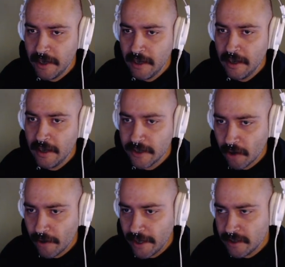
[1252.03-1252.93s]
as
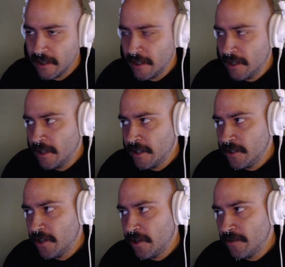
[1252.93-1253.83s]
always, you
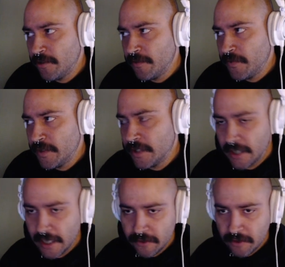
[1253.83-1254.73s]
don't, to get
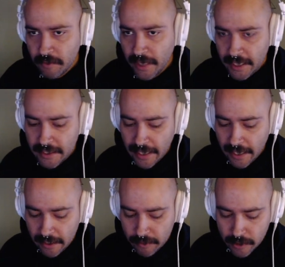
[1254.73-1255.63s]
through the main
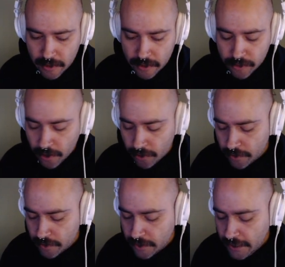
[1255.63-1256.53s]
lab, you don't
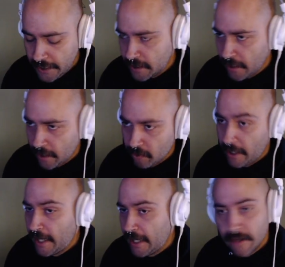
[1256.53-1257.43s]
need to like write
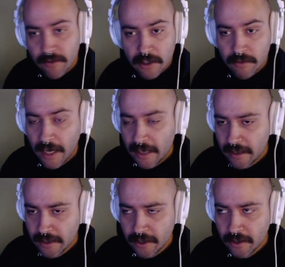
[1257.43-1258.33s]
any of your own Python
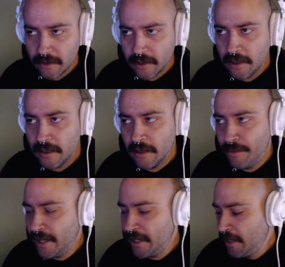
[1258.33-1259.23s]
code.
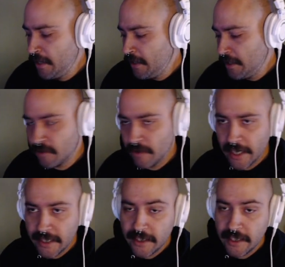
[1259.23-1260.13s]
But this week I
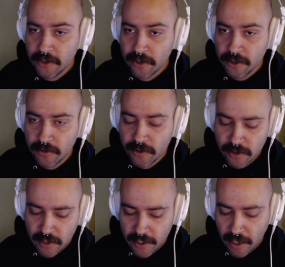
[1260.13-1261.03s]
did introduce
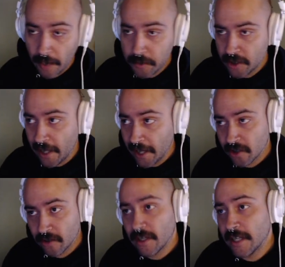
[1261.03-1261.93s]
an optional extra
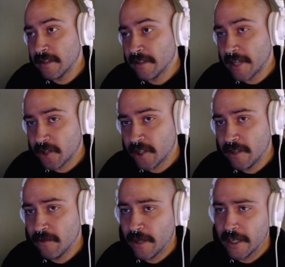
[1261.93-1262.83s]
credit section
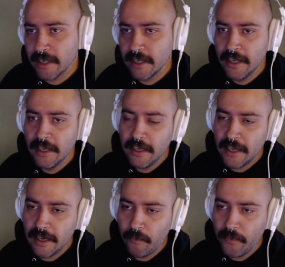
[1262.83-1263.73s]
where
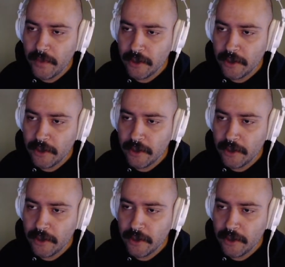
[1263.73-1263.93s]
you're